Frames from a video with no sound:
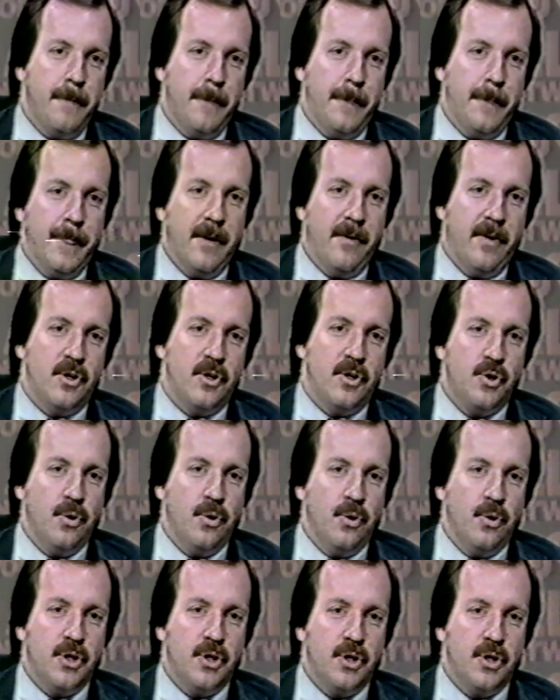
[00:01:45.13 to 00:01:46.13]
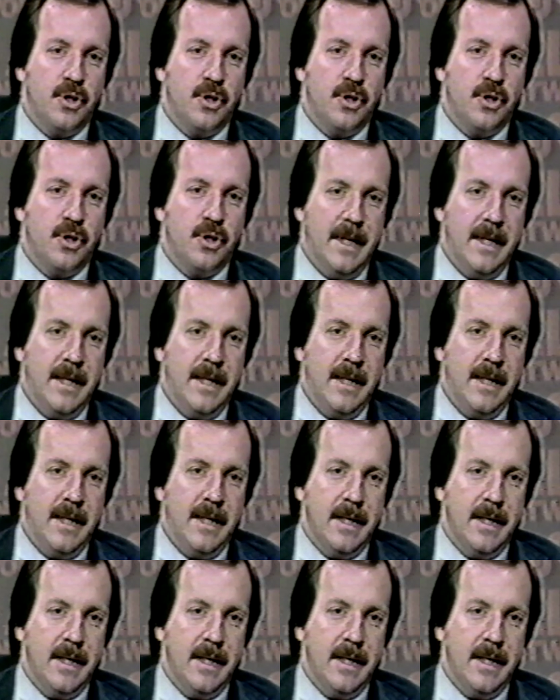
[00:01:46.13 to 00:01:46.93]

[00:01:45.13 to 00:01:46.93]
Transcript: And you've got Jaws 3D,